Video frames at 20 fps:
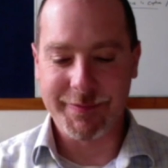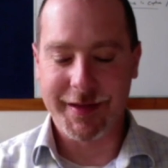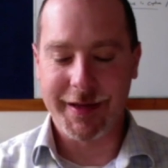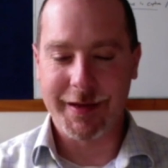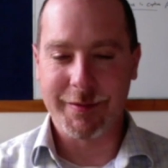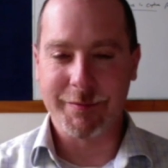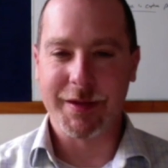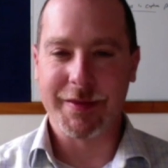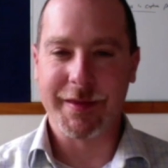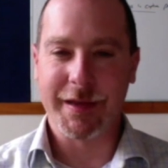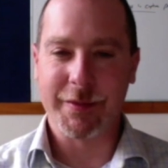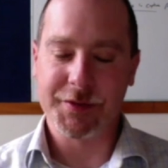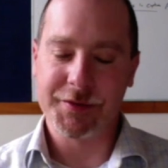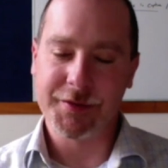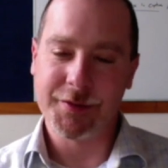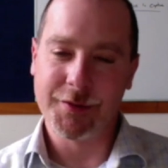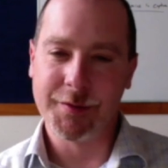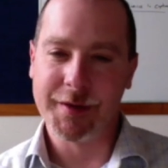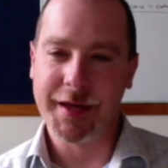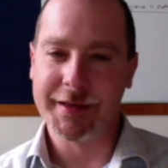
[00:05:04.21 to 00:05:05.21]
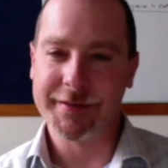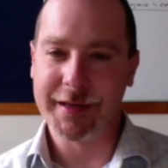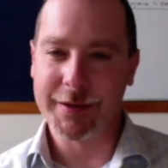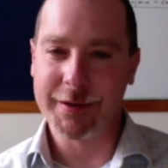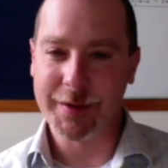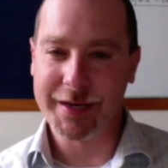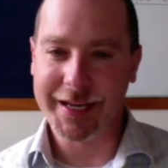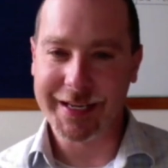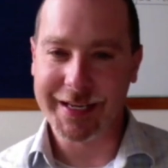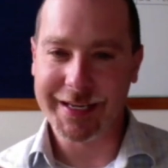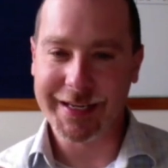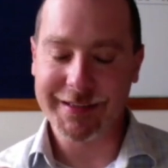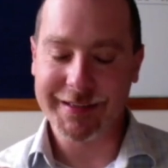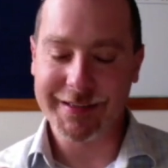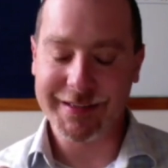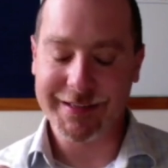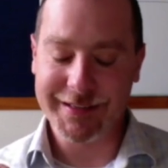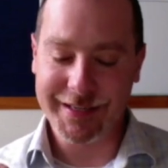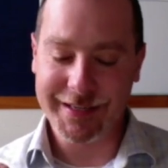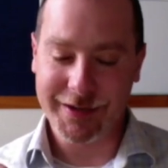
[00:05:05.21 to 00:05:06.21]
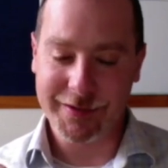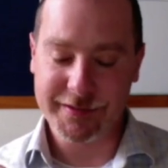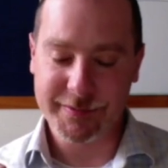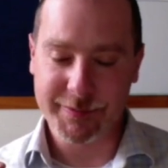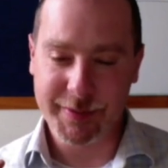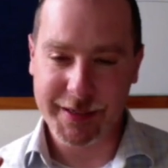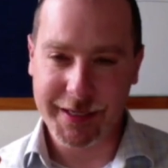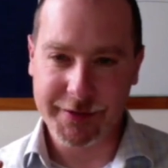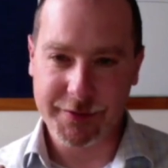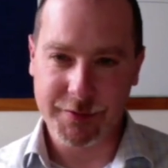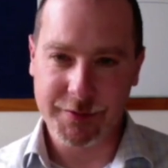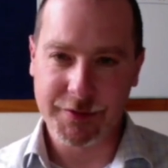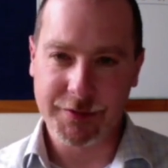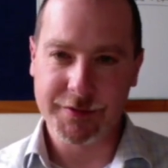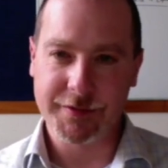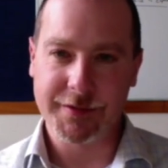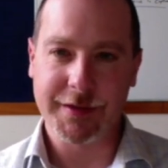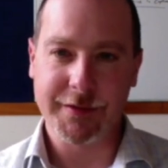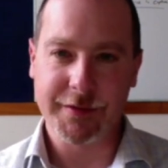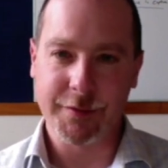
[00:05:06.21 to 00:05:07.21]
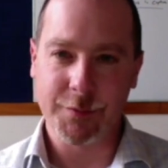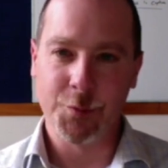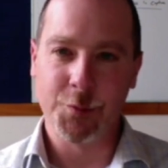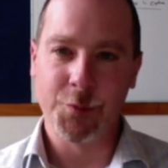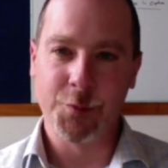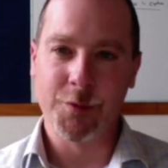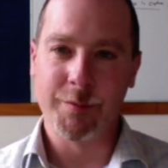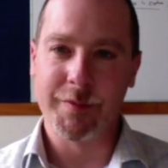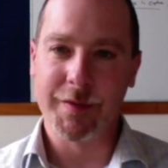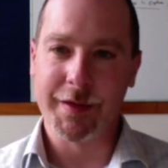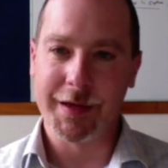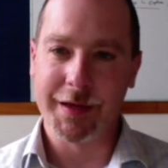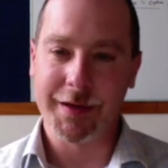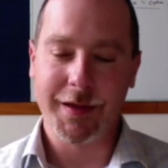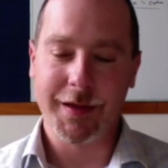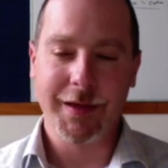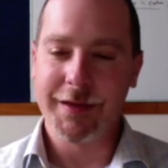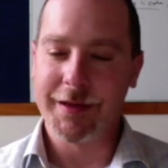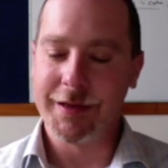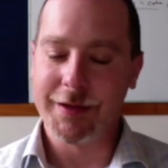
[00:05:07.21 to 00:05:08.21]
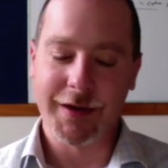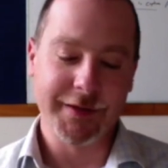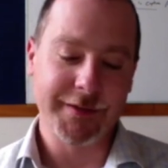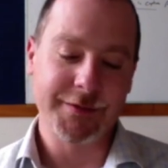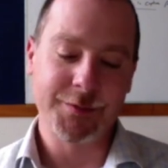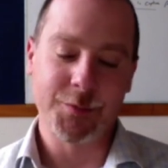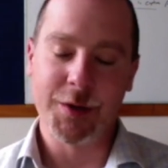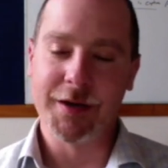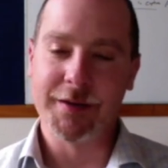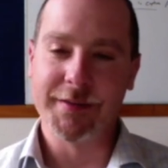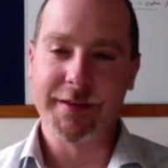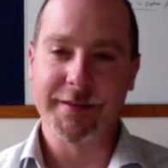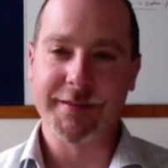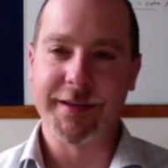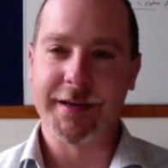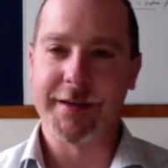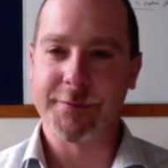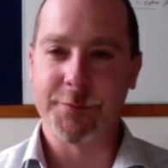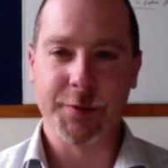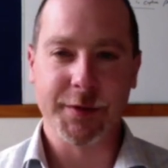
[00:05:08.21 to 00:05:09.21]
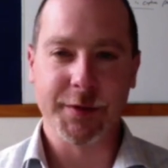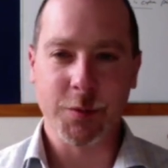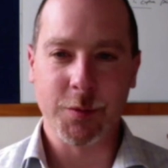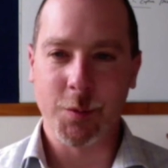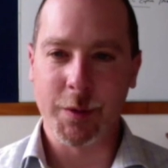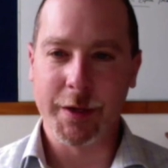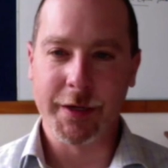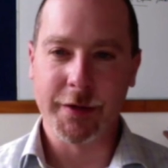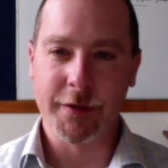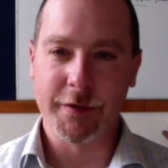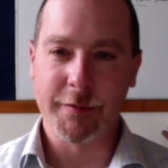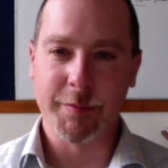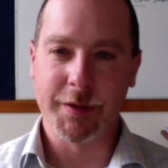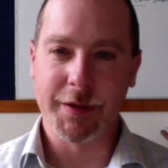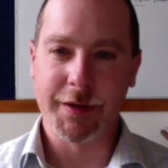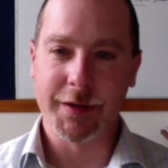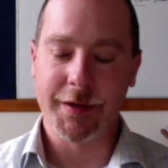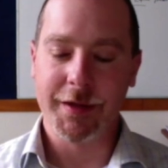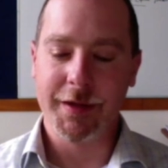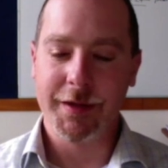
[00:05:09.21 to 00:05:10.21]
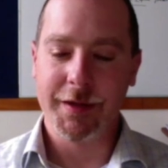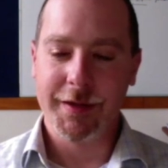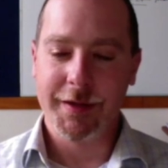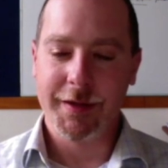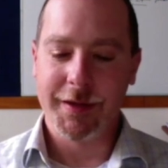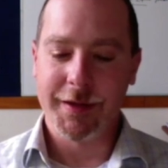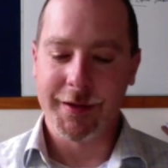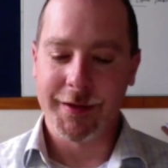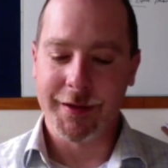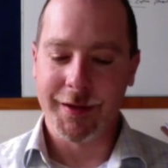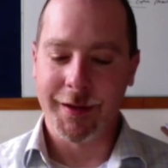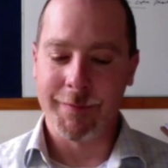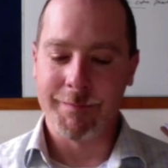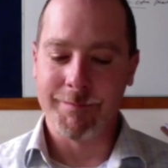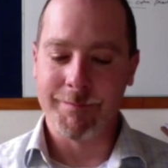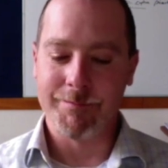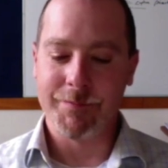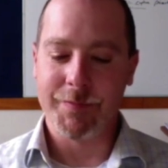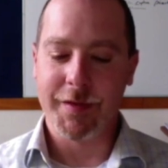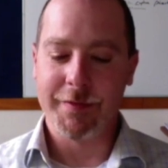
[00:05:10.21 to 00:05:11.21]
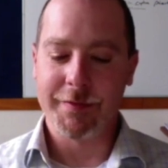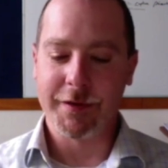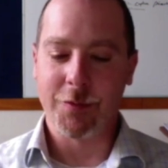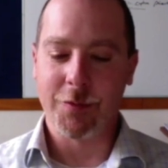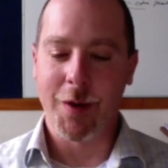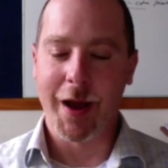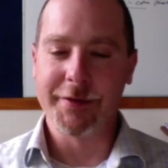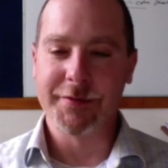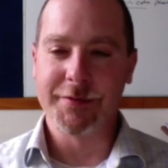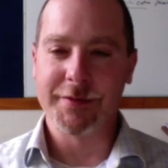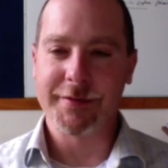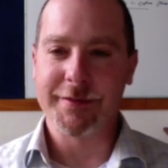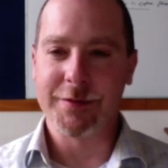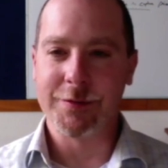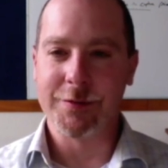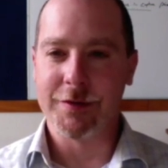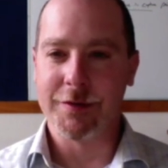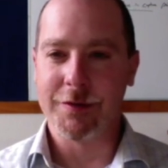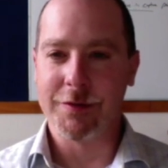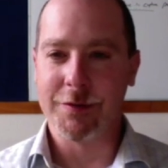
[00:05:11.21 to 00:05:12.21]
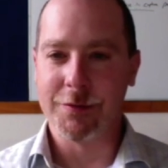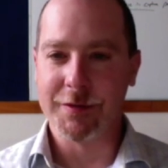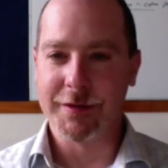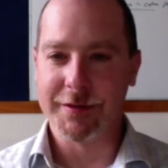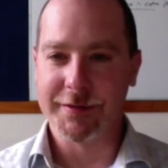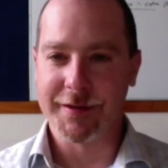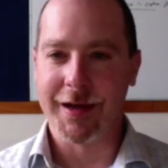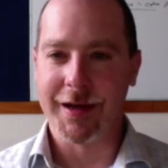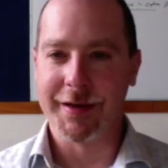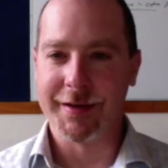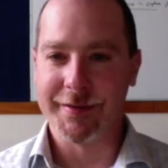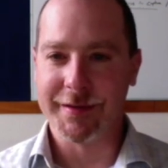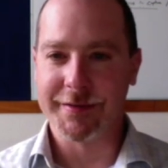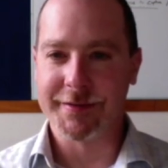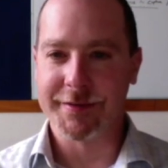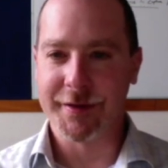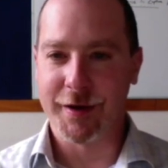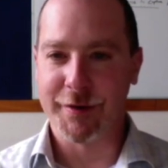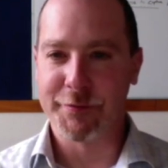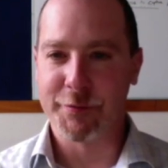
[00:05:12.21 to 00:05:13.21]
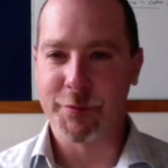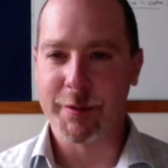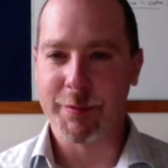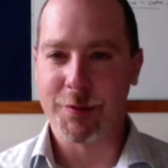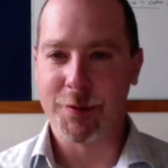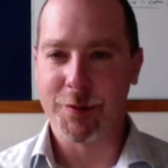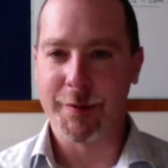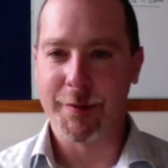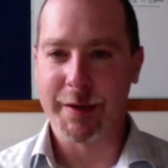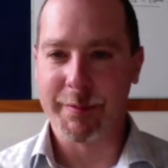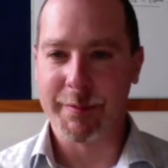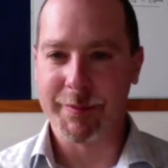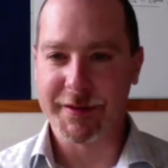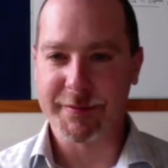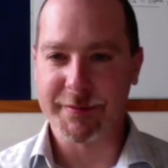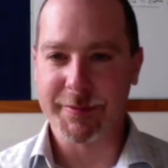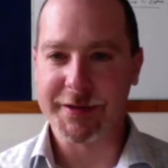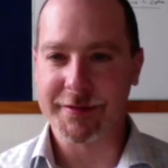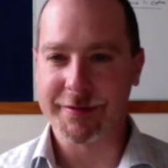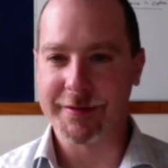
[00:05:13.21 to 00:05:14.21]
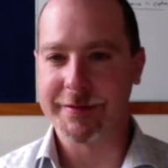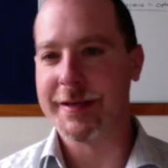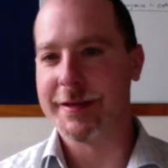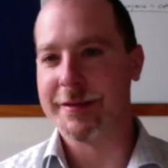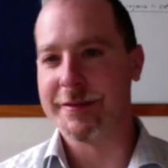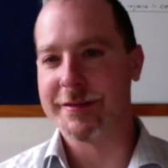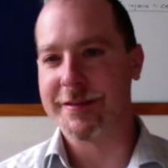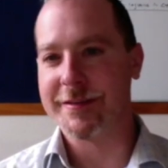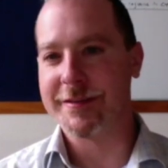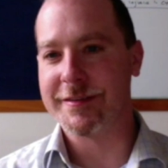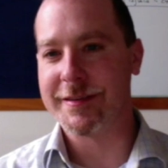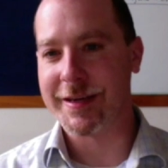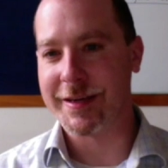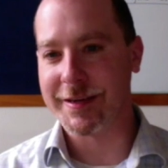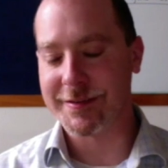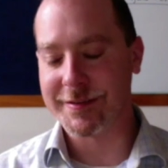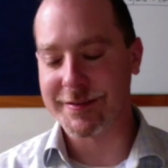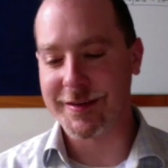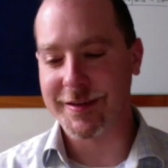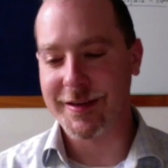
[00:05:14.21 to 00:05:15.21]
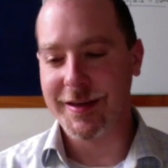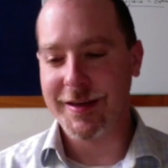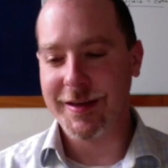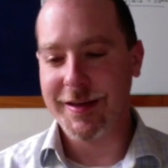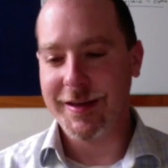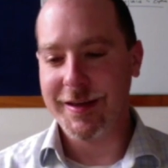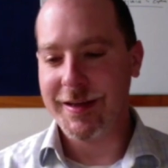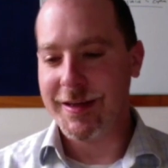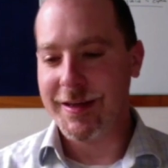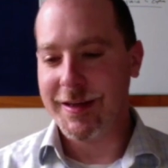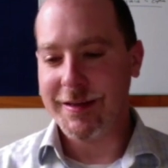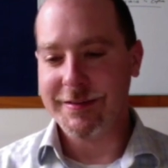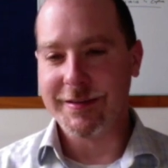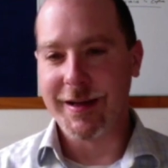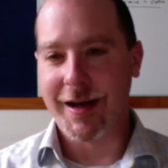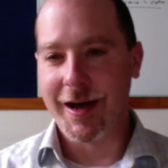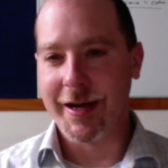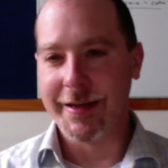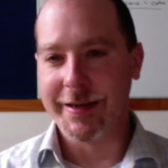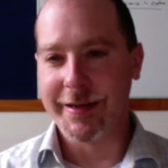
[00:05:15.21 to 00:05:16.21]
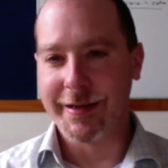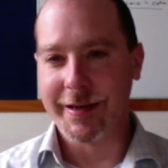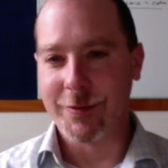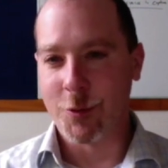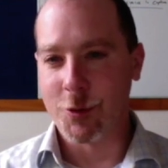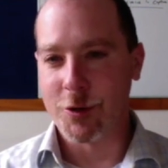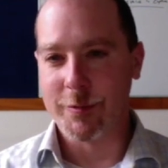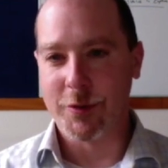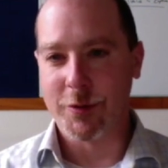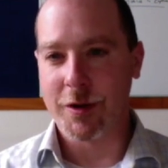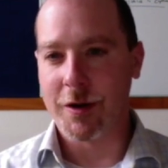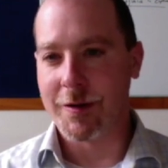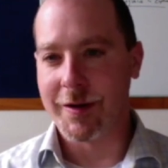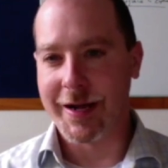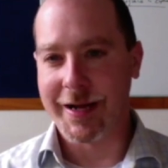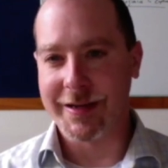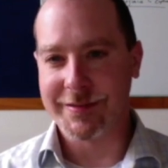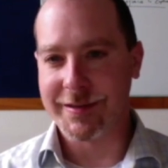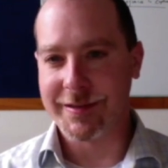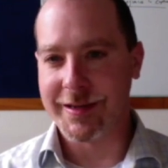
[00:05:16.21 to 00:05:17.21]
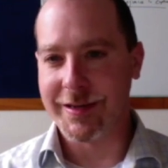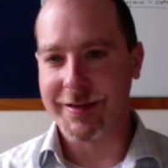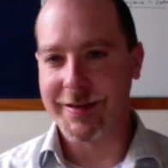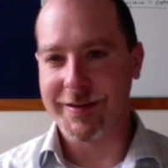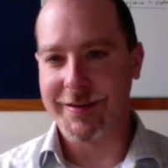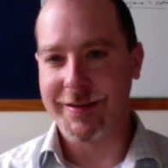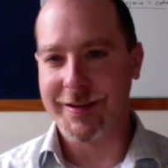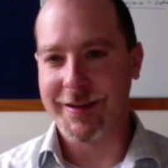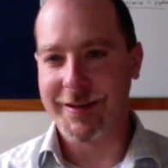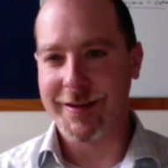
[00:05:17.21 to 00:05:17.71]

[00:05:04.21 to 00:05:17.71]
thing, but they were told as they were getting, just being introduced into the room that, I swear this sounds really weird, but the graduate student who designed this software program, the spatial intelligence test, died in a horrible car accident